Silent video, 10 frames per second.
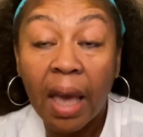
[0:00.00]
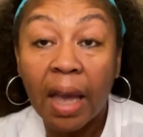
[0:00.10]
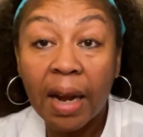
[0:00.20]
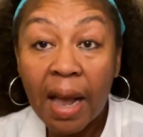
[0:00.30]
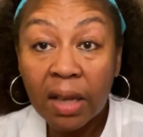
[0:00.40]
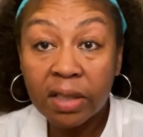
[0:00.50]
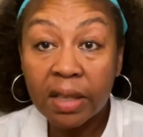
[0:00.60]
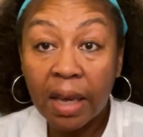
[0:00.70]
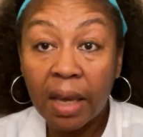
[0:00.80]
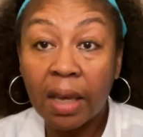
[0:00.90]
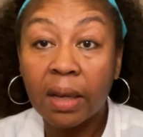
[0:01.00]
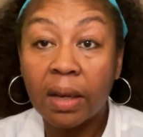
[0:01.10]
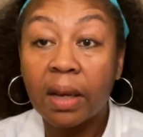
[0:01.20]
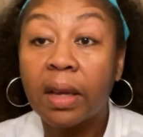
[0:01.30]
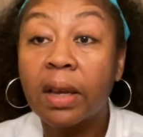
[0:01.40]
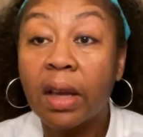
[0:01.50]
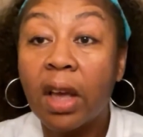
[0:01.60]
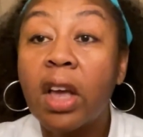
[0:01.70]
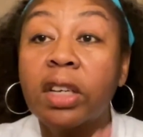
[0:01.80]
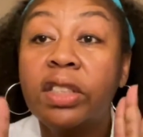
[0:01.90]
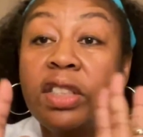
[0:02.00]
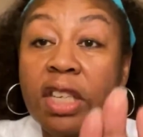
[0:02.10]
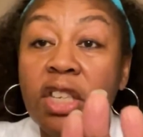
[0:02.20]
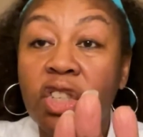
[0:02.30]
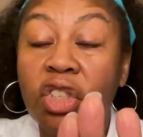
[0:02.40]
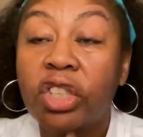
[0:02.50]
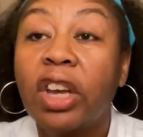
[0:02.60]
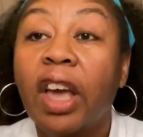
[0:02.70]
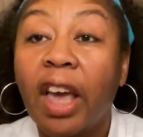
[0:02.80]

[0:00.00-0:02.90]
And I'll say, teach.